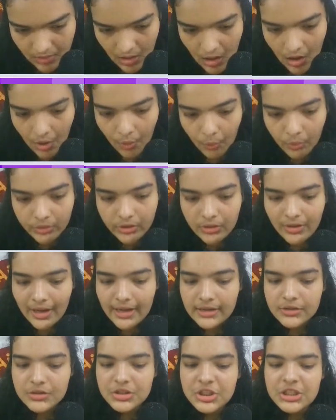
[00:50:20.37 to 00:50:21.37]
Would you
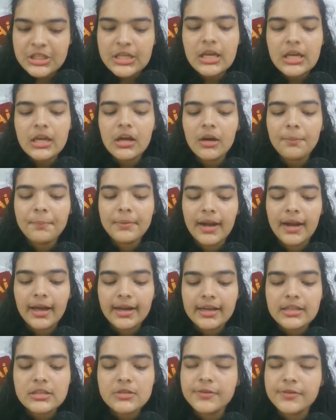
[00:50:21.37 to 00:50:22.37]
like to see a
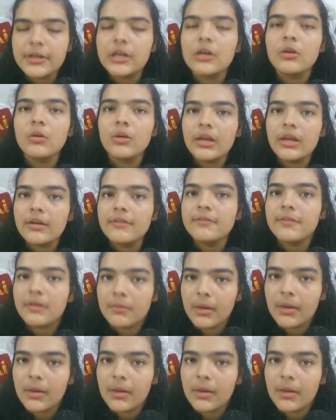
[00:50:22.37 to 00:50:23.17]
plugins video in Figma